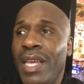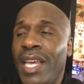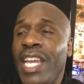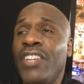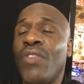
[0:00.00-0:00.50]

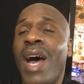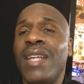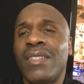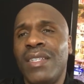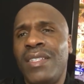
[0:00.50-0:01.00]
he
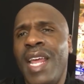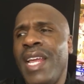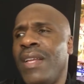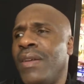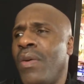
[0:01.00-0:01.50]
tries to
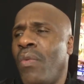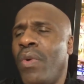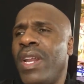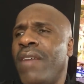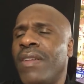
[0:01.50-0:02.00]
take
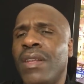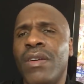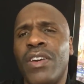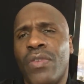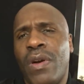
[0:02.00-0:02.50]
whatever
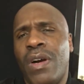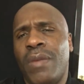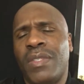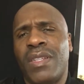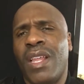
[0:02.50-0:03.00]
little
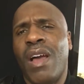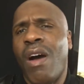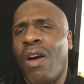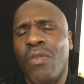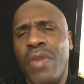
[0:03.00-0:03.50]
crumbs that they're
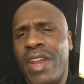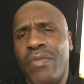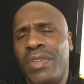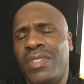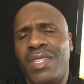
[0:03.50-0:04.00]
already
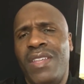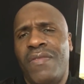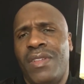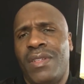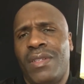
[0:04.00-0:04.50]

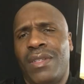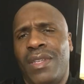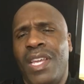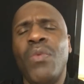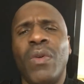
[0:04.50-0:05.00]
receiving.
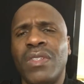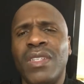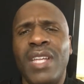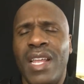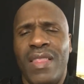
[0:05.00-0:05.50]
He wants to
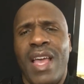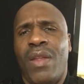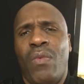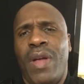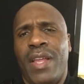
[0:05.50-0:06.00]
take that
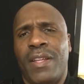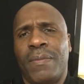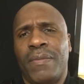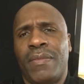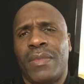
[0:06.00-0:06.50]
away.
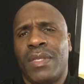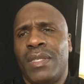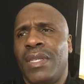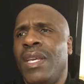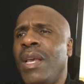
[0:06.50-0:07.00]

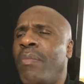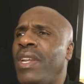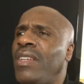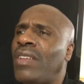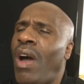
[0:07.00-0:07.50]

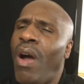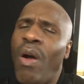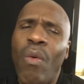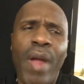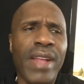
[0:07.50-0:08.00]
But he's
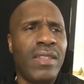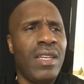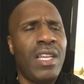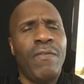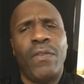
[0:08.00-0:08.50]
always
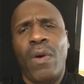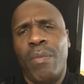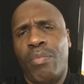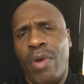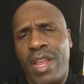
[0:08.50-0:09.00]
looking for a
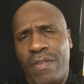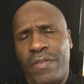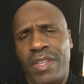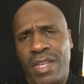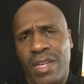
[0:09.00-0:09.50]
break
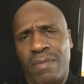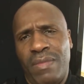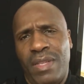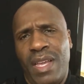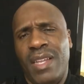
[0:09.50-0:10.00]
for
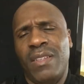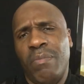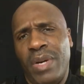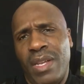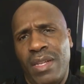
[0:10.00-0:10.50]
him and his
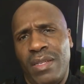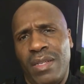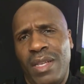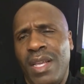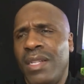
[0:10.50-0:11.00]
buddies.
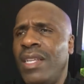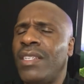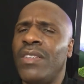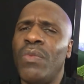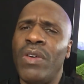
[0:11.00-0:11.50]

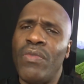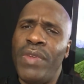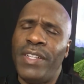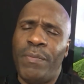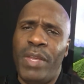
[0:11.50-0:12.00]
This is what
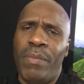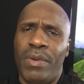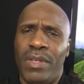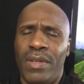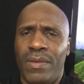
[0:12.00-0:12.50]
rich
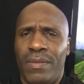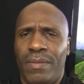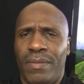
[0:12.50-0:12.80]
people do.